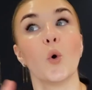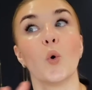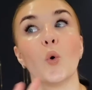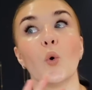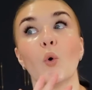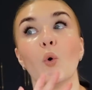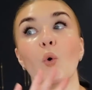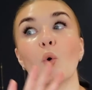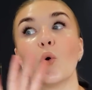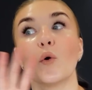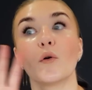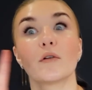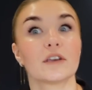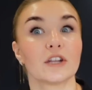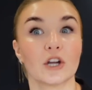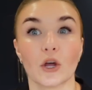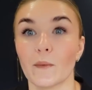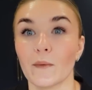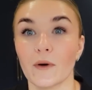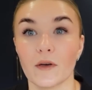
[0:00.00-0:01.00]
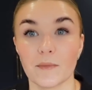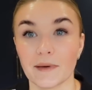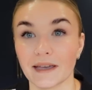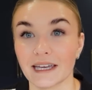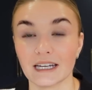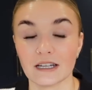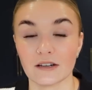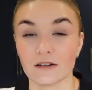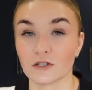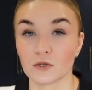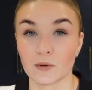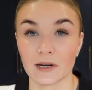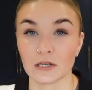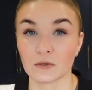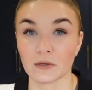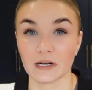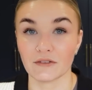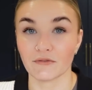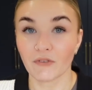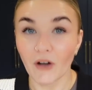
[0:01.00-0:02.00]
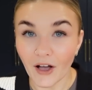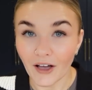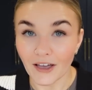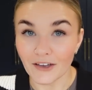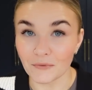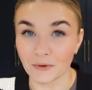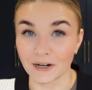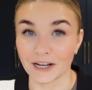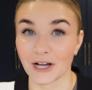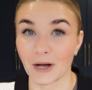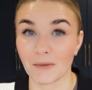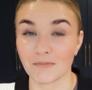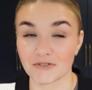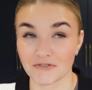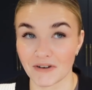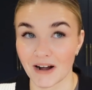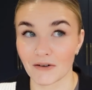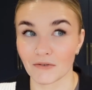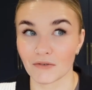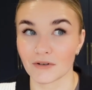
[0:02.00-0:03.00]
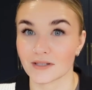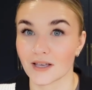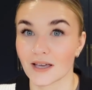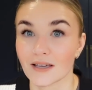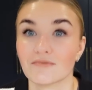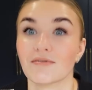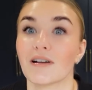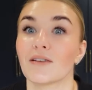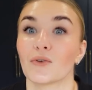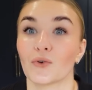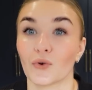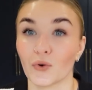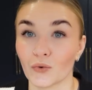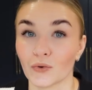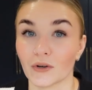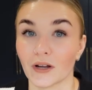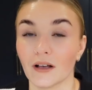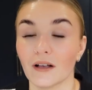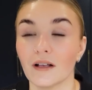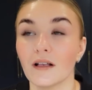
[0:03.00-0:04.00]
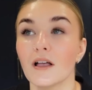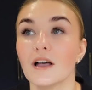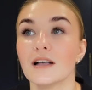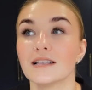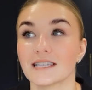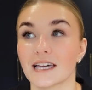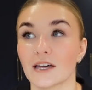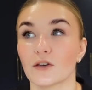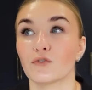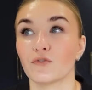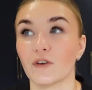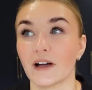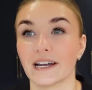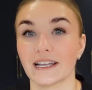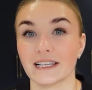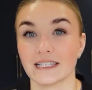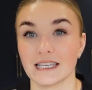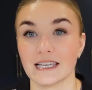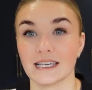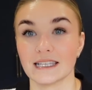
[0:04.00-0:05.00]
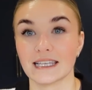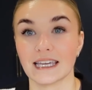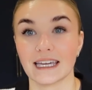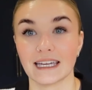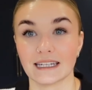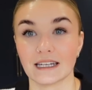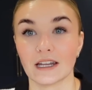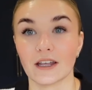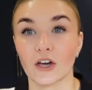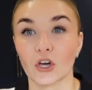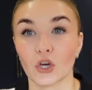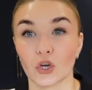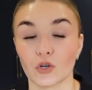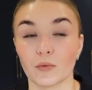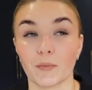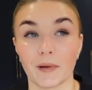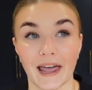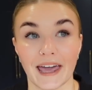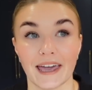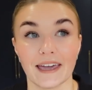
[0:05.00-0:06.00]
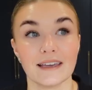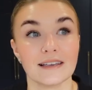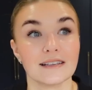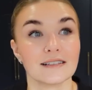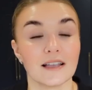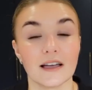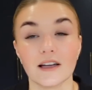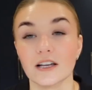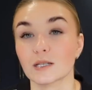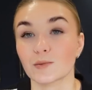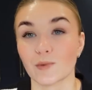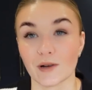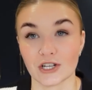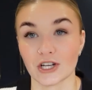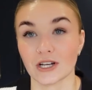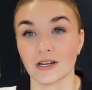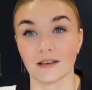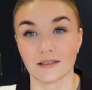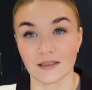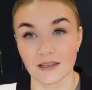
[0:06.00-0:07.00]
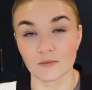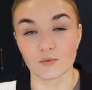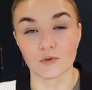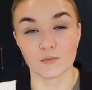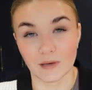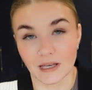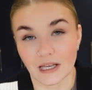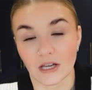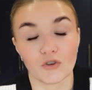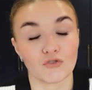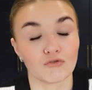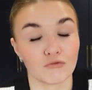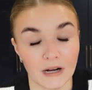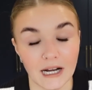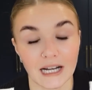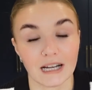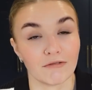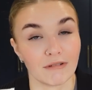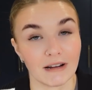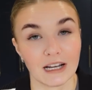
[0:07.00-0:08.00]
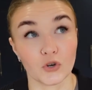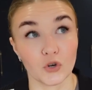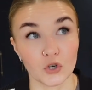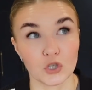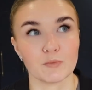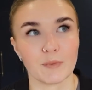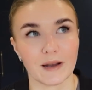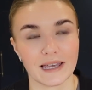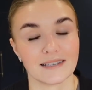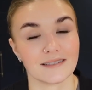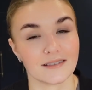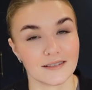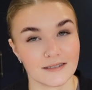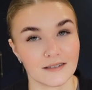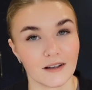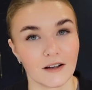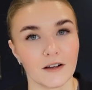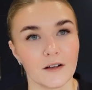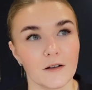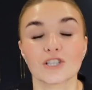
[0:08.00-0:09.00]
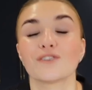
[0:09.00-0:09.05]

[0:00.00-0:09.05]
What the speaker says: or, you know, at the beginning of 2025 when it comes around, because that is around the corner, to get your finances in a good place, like a spreadsheet like this would be a really good place to start.